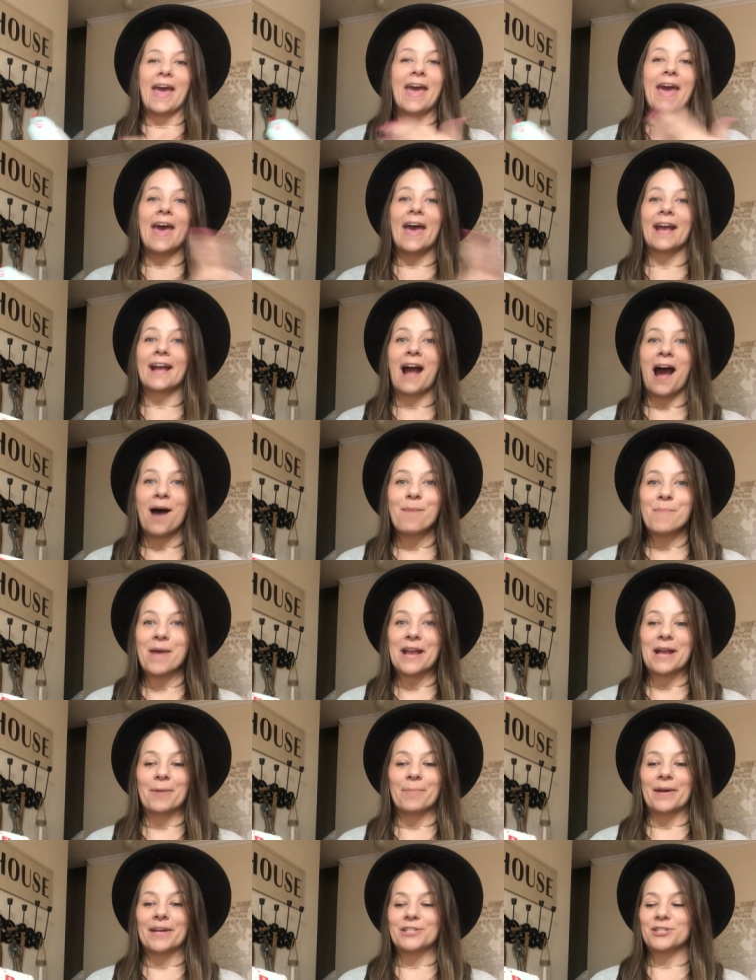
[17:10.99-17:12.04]
Heck, I
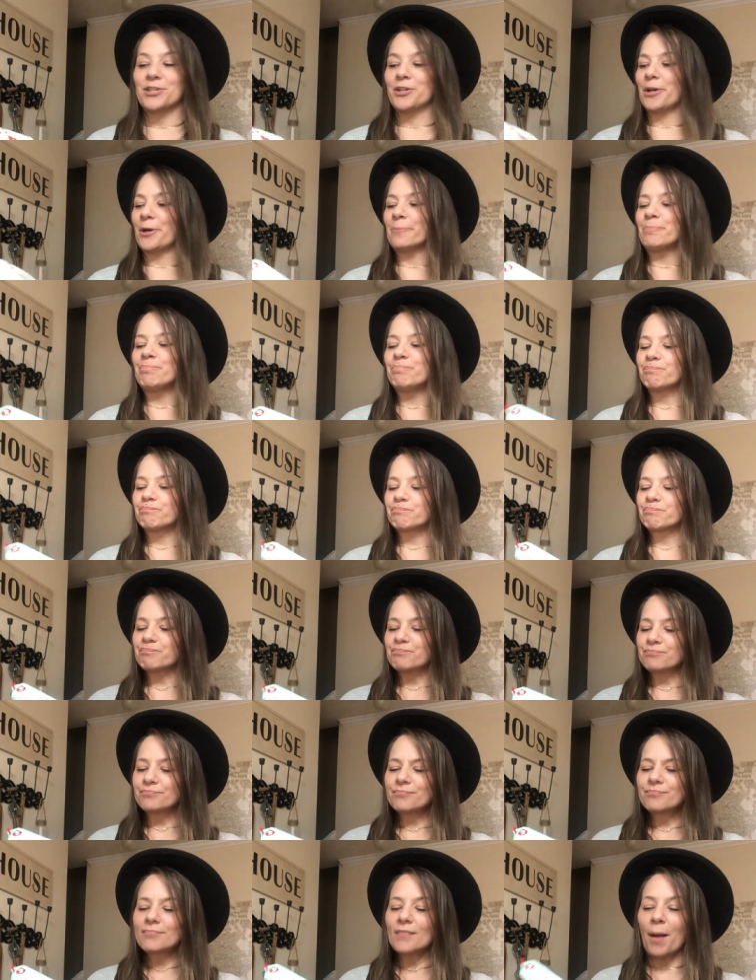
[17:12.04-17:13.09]
make a mess, you know?
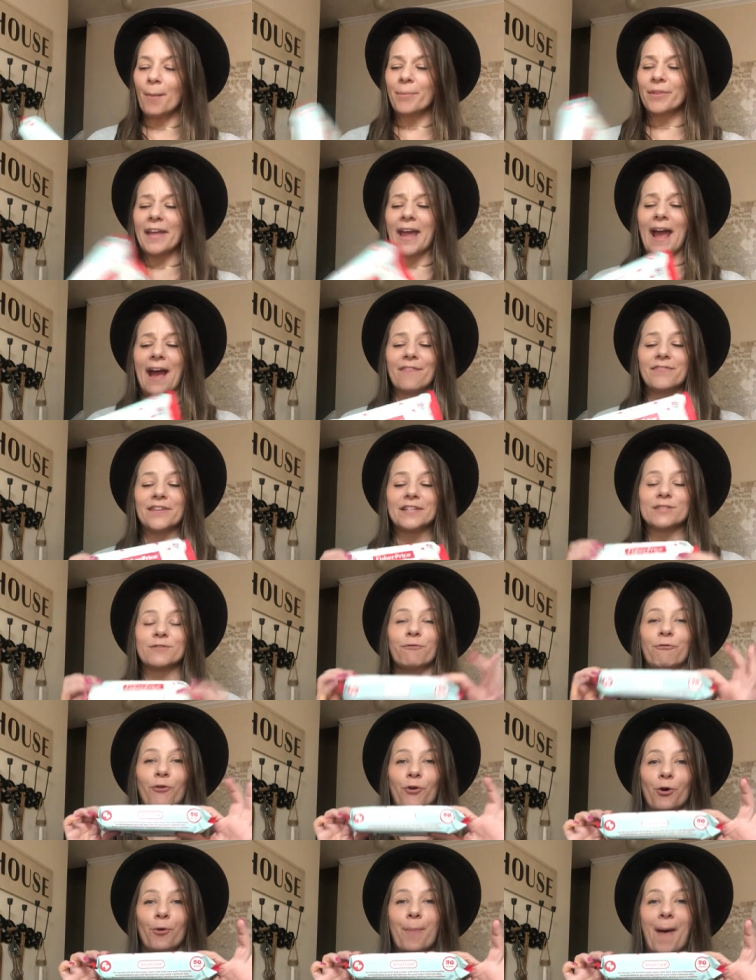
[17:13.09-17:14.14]
But they have this
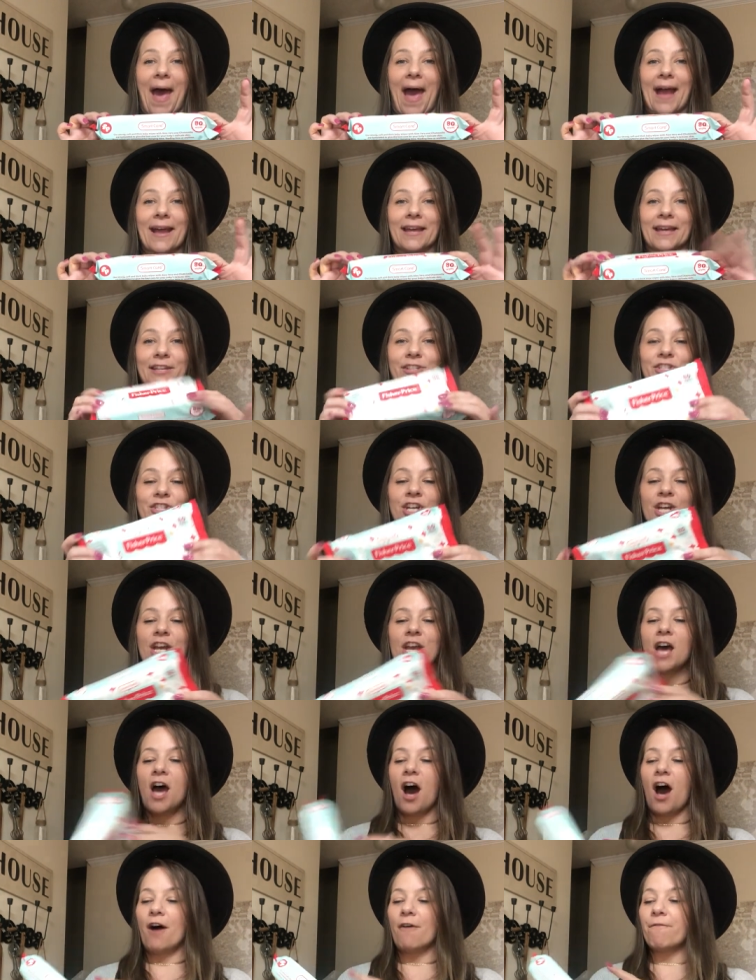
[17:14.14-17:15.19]
full package
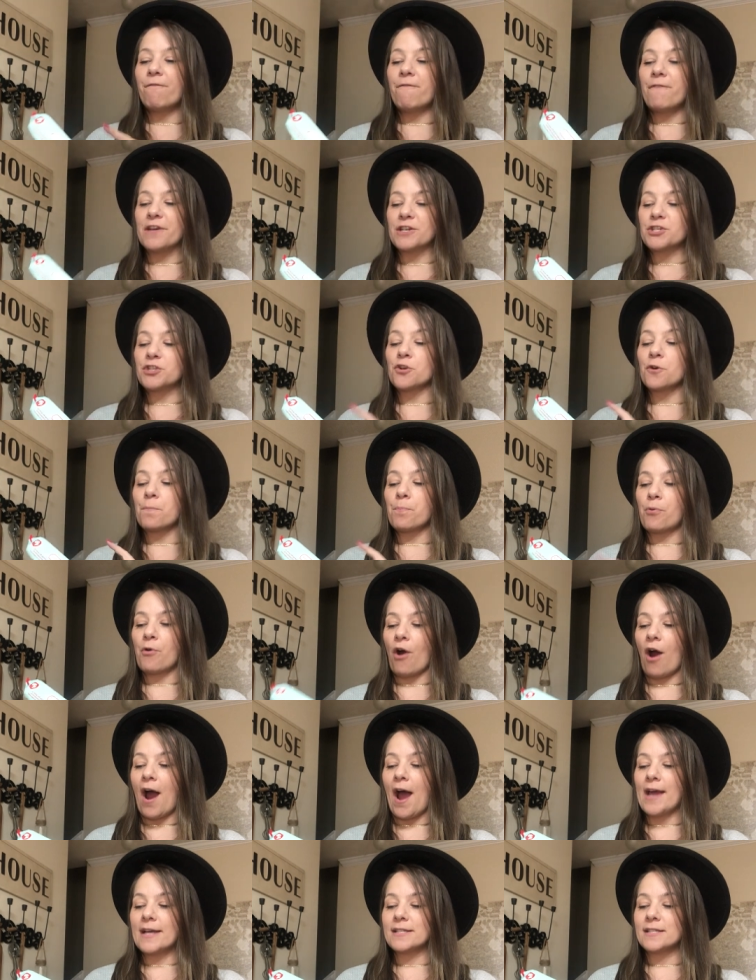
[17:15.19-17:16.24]
of Fisher
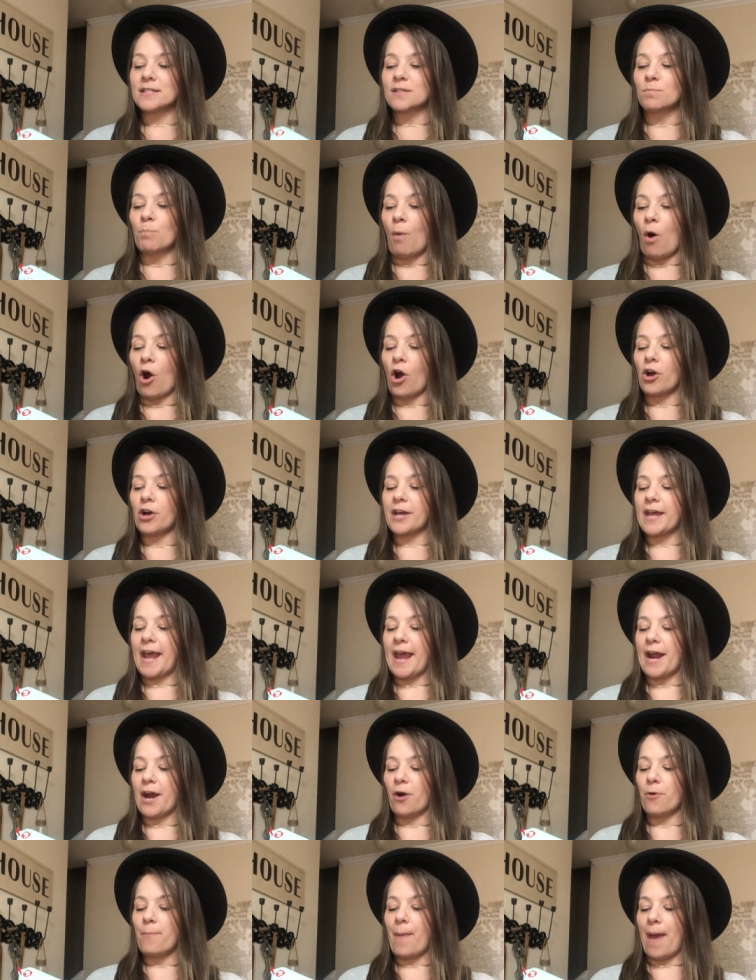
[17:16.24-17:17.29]
Price Smart
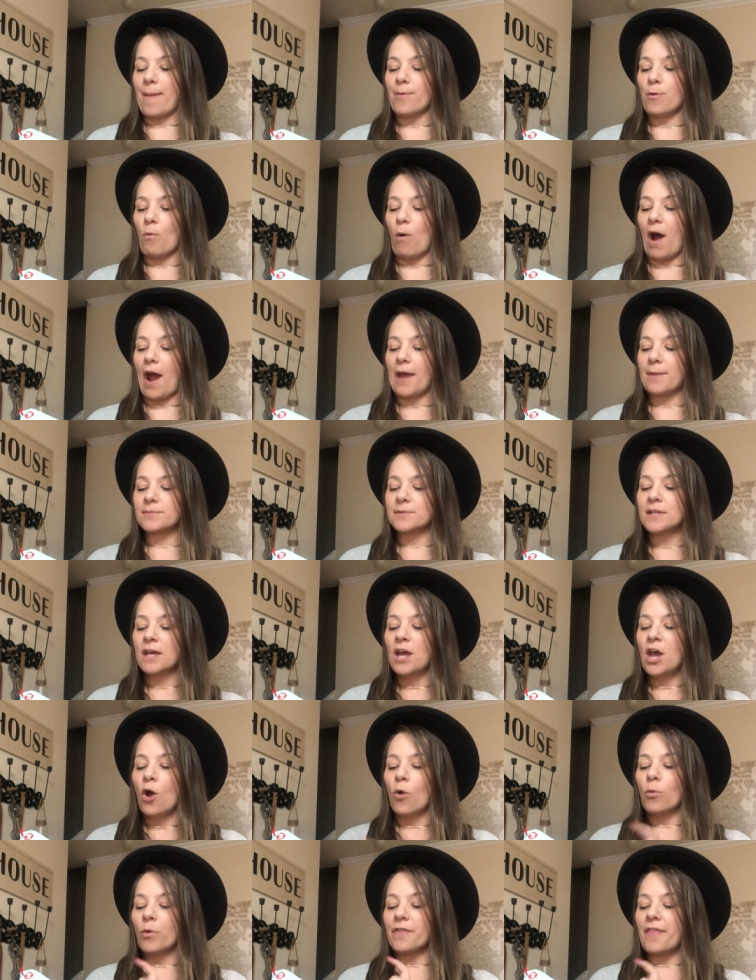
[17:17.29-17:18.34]
Care Baby Wipes
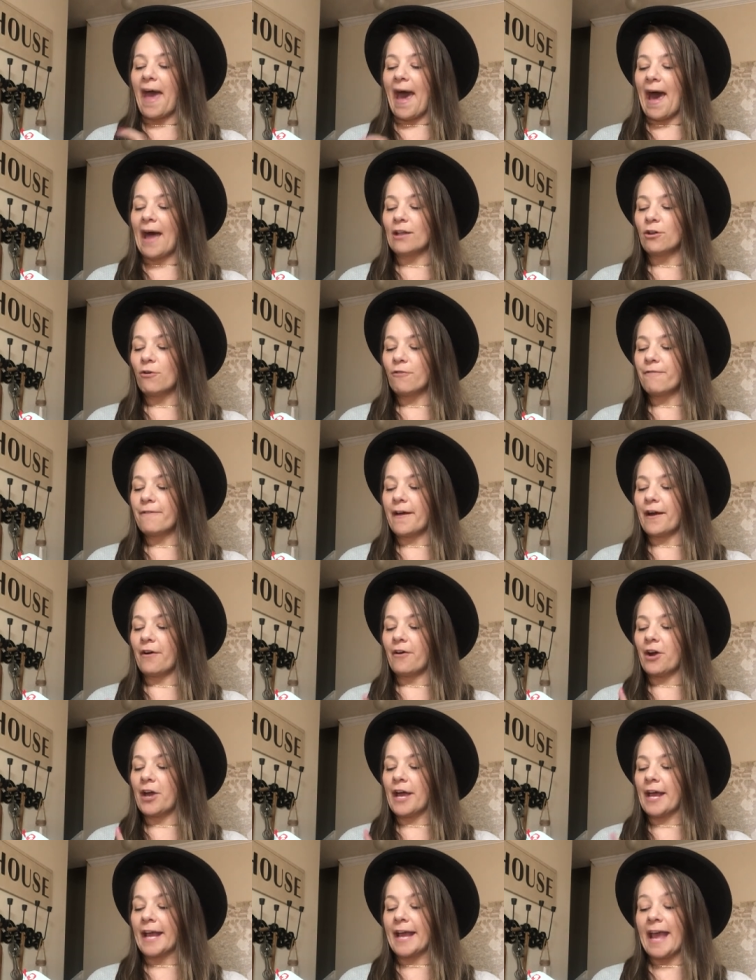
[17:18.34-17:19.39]
with aloe
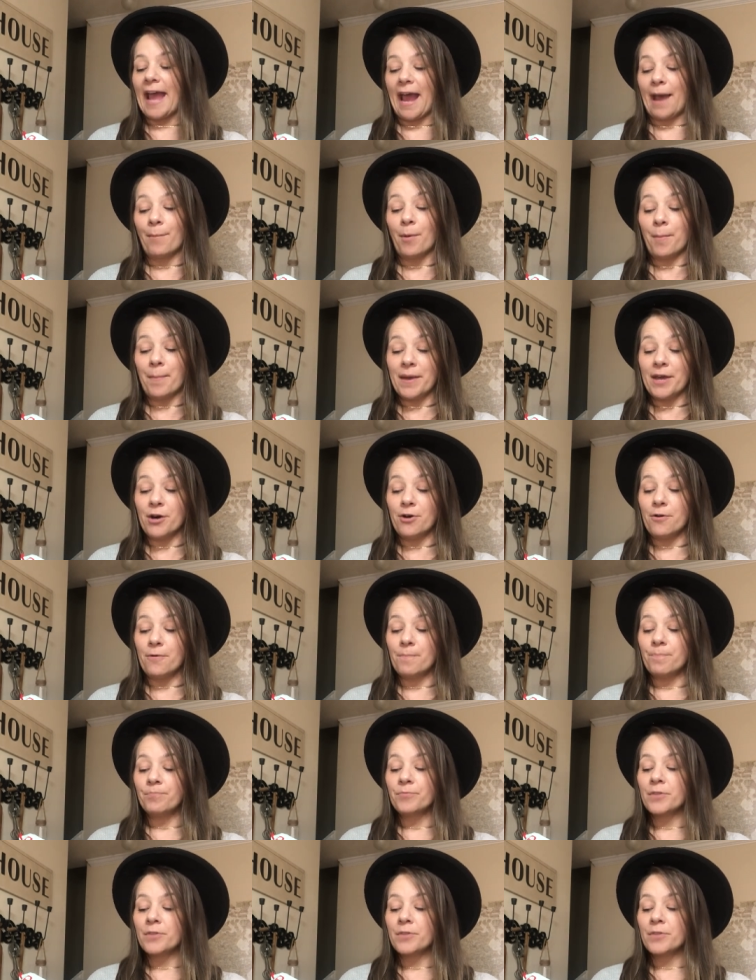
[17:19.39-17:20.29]
vera and chamomile.